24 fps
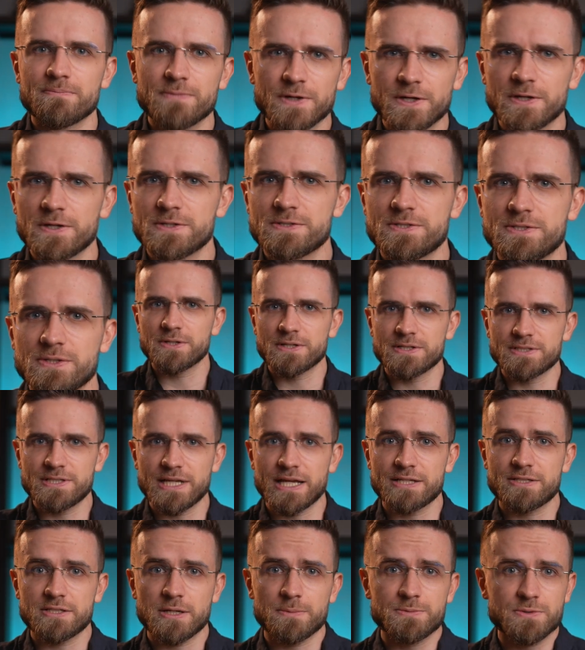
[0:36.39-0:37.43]
because you can
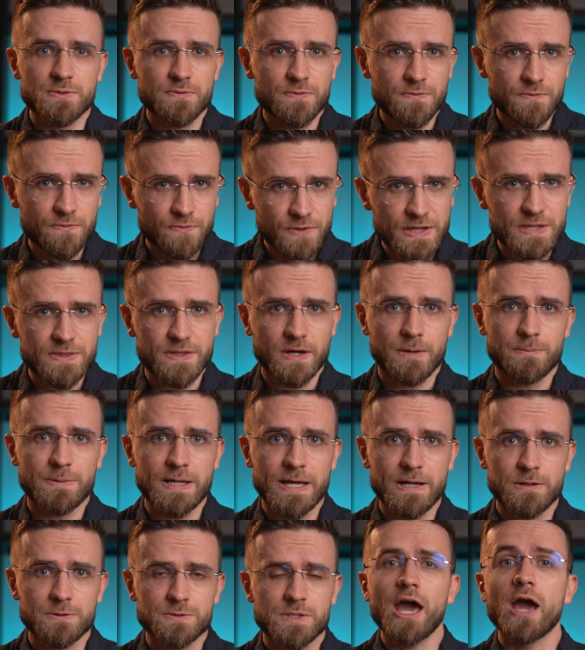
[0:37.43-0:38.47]
test up to 3
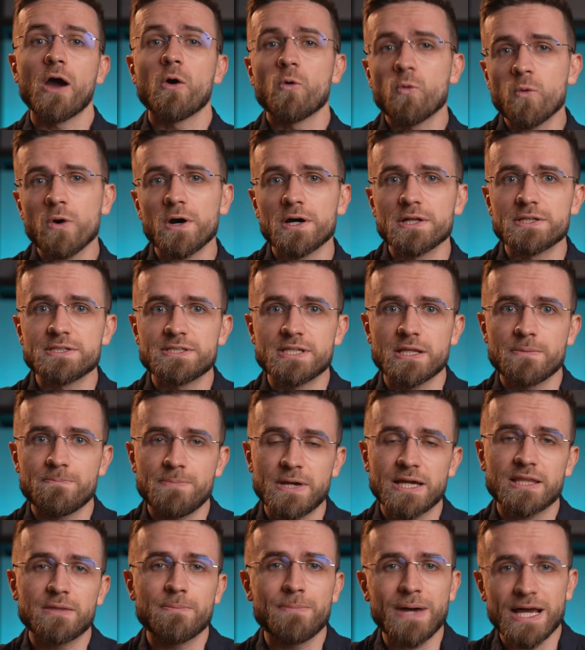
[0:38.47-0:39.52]
thumbnails at once and
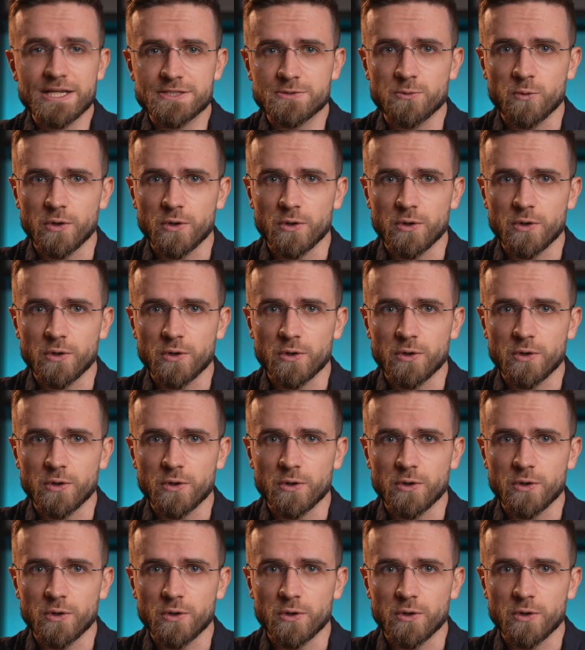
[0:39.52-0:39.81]
pick the best